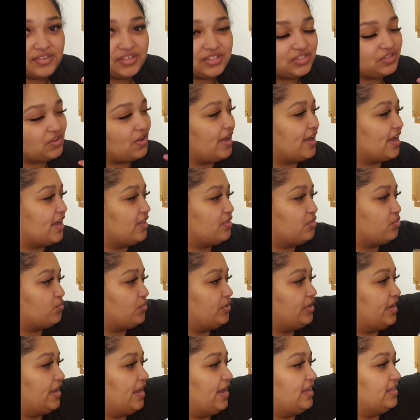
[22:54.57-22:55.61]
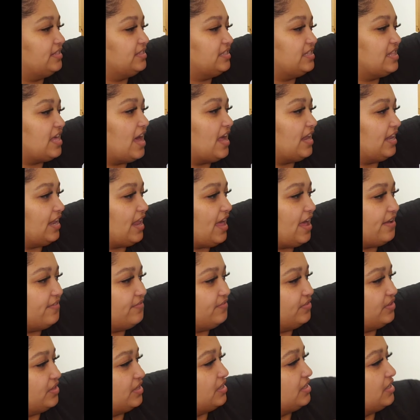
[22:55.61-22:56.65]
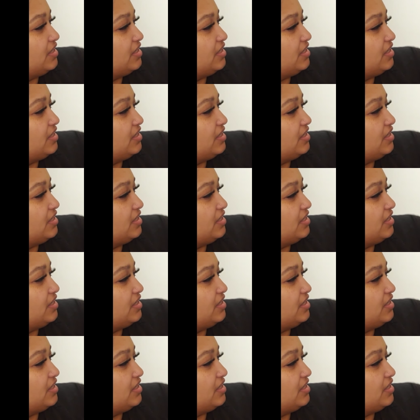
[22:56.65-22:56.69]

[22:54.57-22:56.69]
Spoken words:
So I got 3 cans of that left,